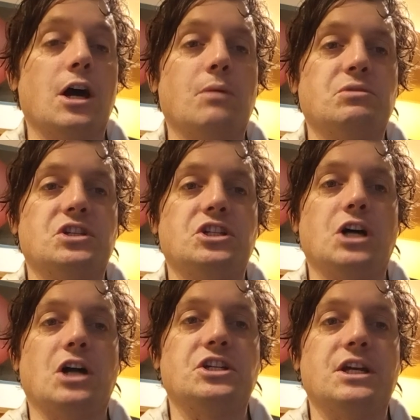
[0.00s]
was the
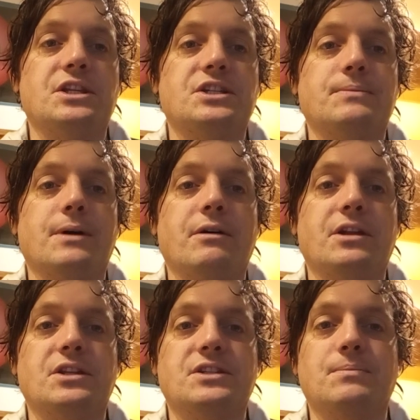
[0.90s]
judge in the Ciboen
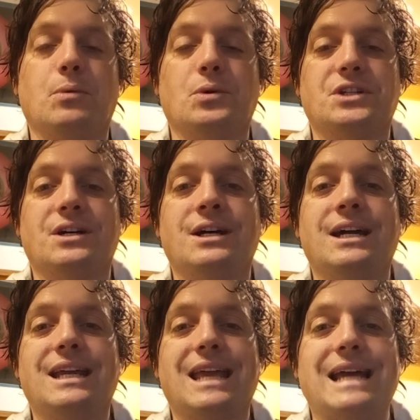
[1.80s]
and the Ciborta
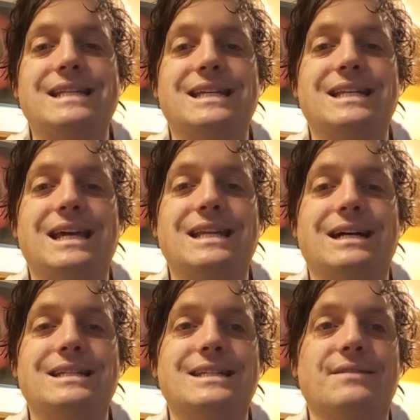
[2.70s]
case in
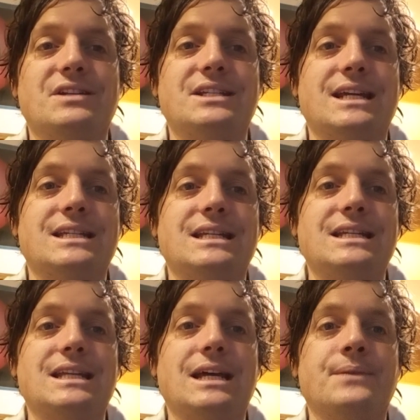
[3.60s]
1976, and he
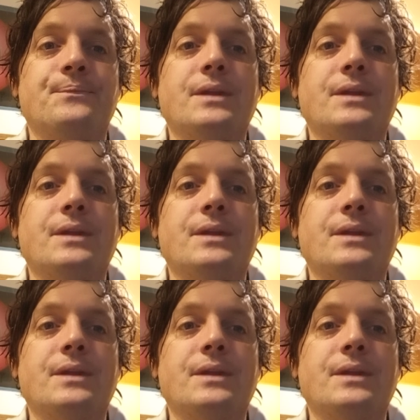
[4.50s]
said,